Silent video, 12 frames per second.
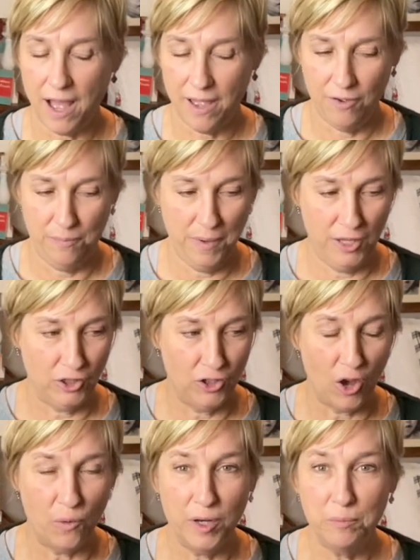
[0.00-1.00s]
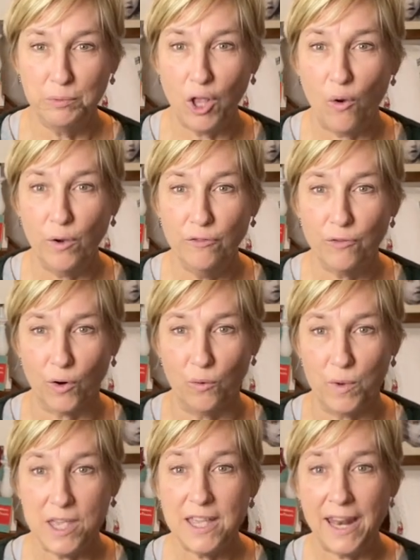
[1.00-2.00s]
I've been going and blowing for a
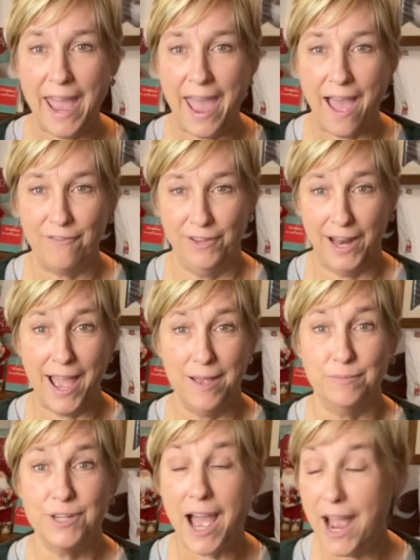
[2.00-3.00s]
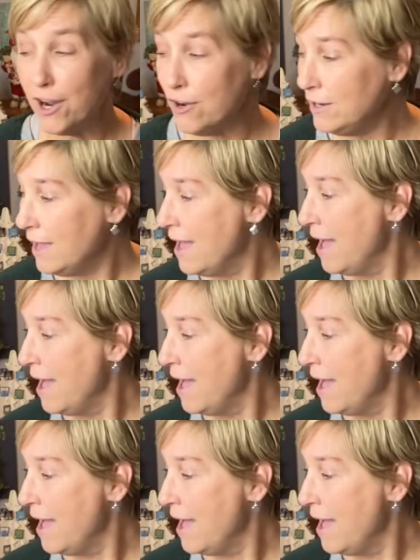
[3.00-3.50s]
week and a half, and I am tired.